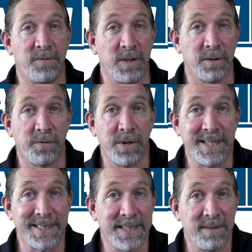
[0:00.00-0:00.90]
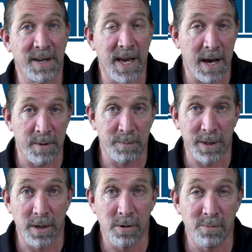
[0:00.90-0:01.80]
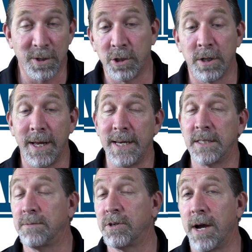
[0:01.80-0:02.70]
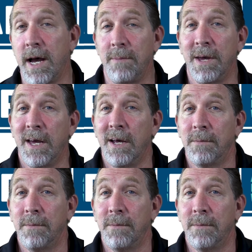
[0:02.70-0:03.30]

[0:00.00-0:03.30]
feel free to leave a comment below. Be sure to like and subscribe.